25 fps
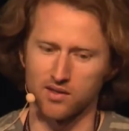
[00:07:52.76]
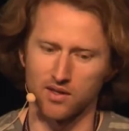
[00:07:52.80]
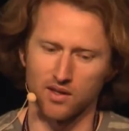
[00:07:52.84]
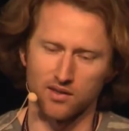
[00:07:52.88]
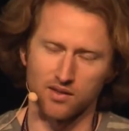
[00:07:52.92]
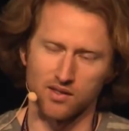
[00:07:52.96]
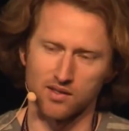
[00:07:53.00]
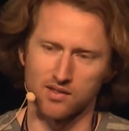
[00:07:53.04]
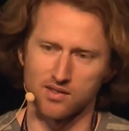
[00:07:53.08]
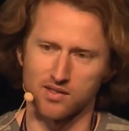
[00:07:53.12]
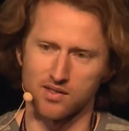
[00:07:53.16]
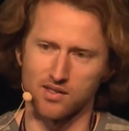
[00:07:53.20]
that
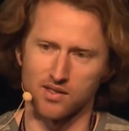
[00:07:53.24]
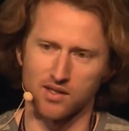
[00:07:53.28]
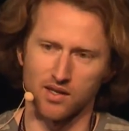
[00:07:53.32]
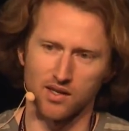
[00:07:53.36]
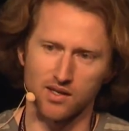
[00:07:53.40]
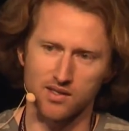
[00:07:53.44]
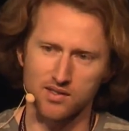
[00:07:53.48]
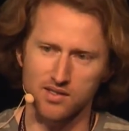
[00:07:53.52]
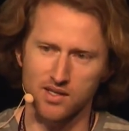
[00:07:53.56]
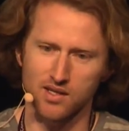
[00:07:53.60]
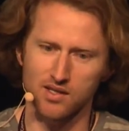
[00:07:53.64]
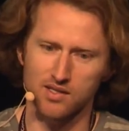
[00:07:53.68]
this thing
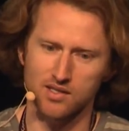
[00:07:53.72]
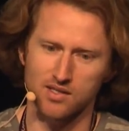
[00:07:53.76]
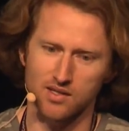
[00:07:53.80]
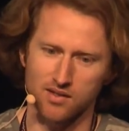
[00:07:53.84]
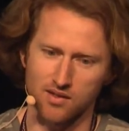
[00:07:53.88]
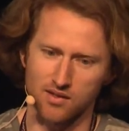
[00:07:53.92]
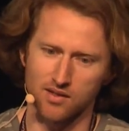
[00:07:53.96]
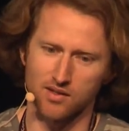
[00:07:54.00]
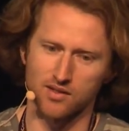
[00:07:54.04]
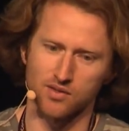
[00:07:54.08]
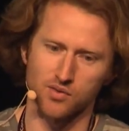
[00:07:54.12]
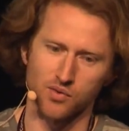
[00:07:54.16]
exists and
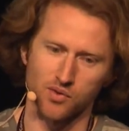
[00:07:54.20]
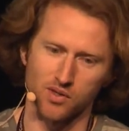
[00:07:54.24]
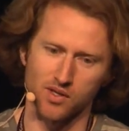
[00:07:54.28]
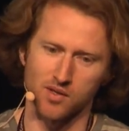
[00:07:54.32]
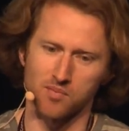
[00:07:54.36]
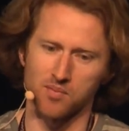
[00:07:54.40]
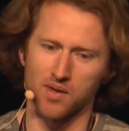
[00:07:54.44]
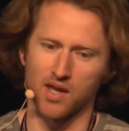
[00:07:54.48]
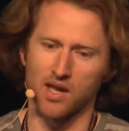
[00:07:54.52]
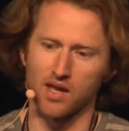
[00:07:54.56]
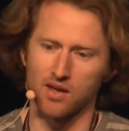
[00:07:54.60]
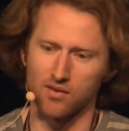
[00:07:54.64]
that it's really
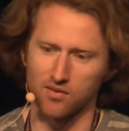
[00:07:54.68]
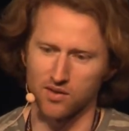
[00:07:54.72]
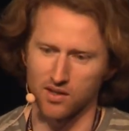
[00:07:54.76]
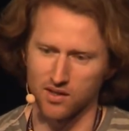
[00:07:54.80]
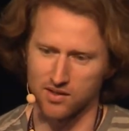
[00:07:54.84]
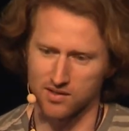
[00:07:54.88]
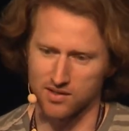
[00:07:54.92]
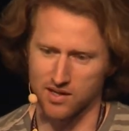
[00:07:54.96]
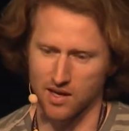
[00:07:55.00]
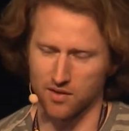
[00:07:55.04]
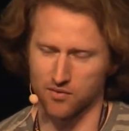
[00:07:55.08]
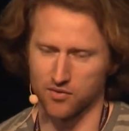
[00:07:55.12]
behaving
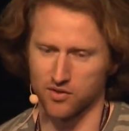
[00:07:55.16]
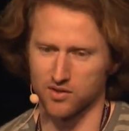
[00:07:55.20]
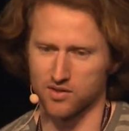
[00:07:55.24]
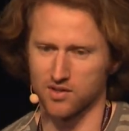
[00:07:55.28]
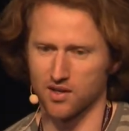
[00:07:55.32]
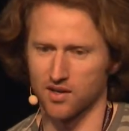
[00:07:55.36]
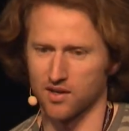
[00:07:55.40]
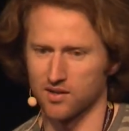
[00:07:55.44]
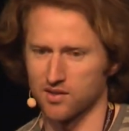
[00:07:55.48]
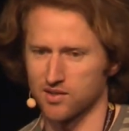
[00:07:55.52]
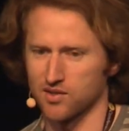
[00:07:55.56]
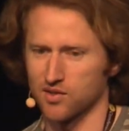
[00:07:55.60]
as
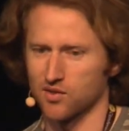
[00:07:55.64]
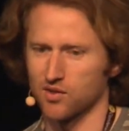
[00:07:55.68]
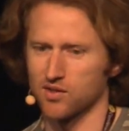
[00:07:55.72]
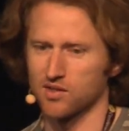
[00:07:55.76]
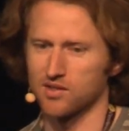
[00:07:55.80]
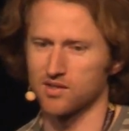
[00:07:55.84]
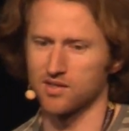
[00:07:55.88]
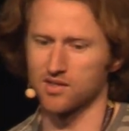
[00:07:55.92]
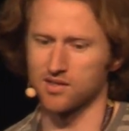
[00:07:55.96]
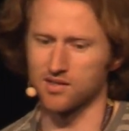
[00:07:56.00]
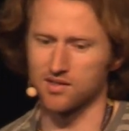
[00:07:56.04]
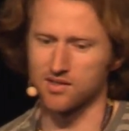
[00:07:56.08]
advertised. So
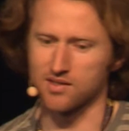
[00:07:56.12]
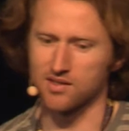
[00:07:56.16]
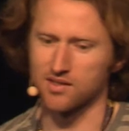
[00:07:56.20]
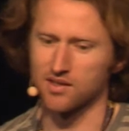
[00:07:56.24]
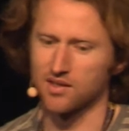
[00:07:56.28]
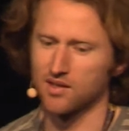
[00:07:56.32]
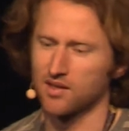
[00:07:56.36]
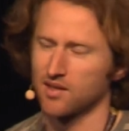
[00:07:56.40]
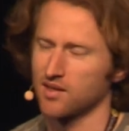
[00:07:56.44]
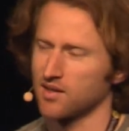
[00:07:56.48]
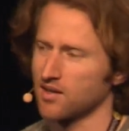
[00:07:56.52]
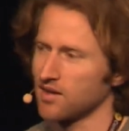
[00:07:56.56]
this is
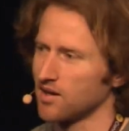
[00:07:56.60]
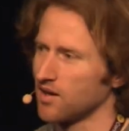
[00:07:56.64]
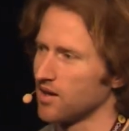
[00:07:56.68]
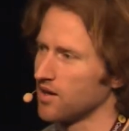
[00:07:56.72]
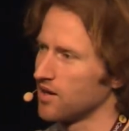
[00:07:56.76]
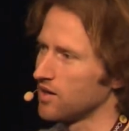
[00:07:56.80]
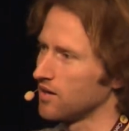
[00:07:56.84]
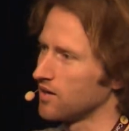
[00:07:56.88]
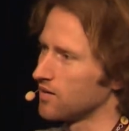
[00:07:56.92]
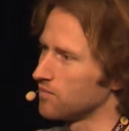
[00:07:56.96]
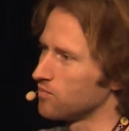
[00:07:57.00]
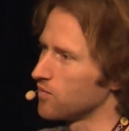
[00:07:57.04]

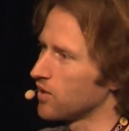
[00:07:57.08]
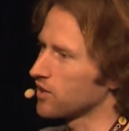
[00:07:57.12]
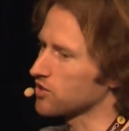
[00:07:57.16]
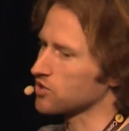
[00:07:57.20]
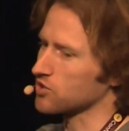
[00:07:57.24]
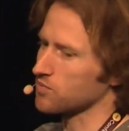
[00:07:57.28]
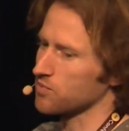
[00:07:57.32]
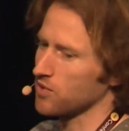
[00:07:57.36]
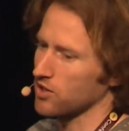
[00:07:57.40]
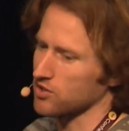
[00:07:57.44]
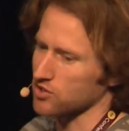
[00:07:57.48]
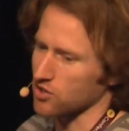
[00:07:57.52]
a
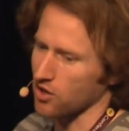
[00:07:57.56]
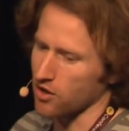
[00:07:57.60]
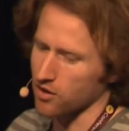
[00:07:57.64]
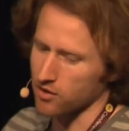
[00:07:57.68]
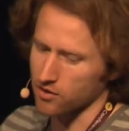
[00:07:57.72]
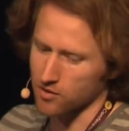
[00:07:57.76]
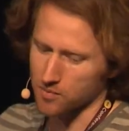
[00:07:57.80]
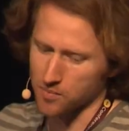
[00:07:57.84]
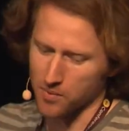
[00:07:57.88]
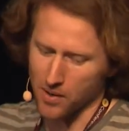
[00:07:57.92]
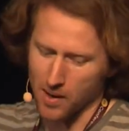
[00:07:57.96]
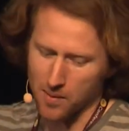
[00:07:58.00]
much, much
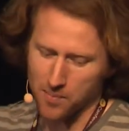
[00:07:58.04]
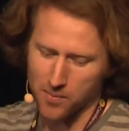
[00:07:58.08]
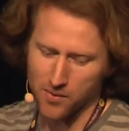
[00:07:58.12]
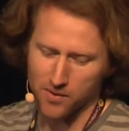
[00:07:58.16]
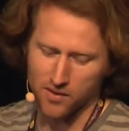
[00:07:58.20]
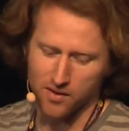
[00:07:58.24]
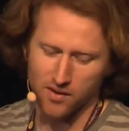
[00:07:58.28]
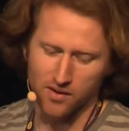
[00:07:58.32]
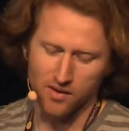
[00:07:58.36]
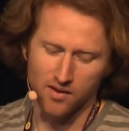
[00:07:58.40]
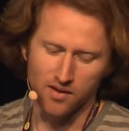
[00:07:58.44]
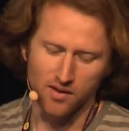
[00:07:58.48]
harder
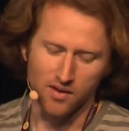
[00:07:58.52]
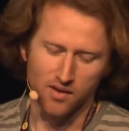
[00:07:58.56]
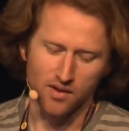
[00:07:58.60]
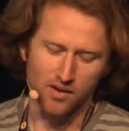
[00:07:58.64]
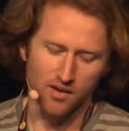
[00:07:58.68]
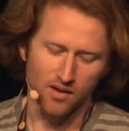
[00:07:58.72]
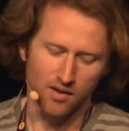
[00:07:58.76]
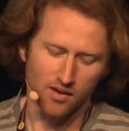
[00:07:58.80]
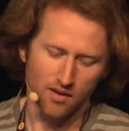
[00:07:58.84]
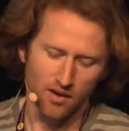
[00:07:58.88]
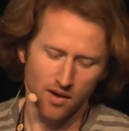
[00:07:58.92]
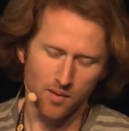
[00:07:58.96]
property,
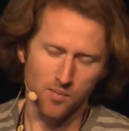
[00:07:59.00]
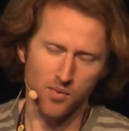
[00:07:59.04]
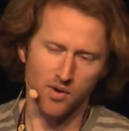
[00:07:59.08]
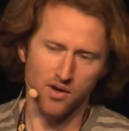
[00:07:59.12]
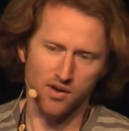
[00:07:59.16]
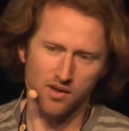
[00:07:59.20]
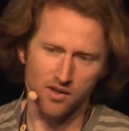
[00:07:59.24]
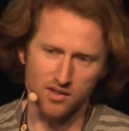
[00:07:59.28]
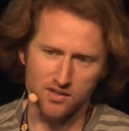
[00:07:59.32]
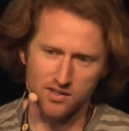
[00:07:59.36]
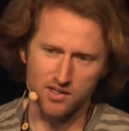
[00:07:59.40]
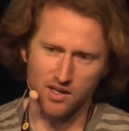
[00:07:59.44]
but it
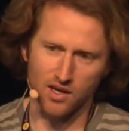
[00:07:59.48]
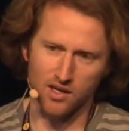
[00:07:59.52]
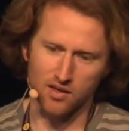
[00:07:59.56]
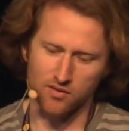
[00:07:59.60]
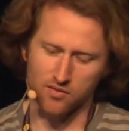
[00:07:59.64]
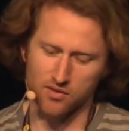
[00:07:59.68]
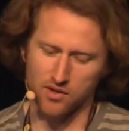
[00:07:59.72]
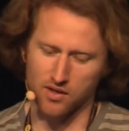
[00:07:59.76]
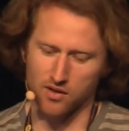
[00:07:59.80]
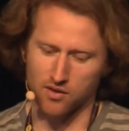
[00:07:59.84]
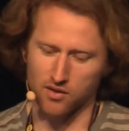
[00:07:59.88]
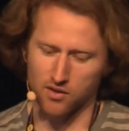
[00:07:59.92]
is kind
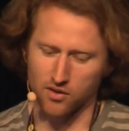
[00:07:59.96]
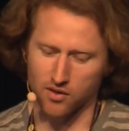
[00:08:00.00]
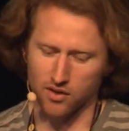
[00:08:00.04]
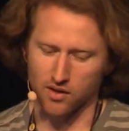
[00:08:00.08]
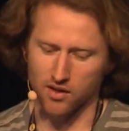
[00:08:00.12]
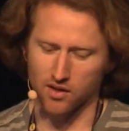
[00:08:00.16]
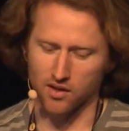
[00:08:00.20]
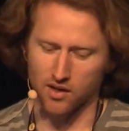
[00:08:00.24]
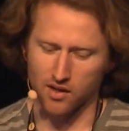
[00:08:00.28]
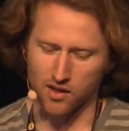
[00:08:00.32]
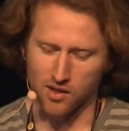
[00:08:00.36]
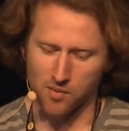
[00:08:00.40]
of there
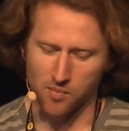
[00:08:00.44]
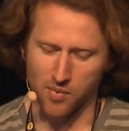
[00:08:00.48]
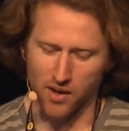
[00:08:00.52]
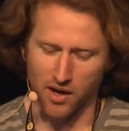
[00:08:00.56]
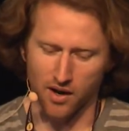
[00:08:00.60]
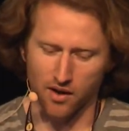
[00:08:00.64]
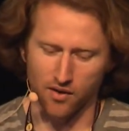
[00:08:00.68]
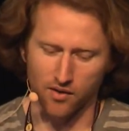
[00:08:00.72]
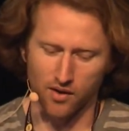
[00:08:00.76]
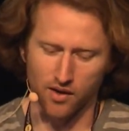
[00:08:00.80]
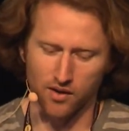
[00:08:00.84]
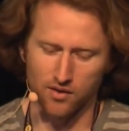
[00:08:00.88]
lurking in the
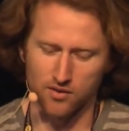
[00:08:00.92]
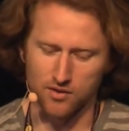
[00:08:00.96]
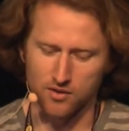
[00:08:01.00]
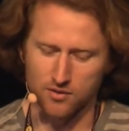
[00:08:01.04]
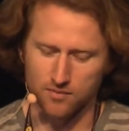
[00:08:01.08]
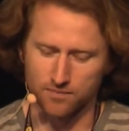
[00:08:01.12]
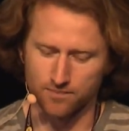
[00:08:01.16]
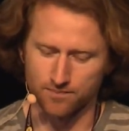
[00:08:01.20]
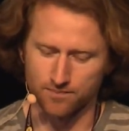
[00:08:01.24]
background.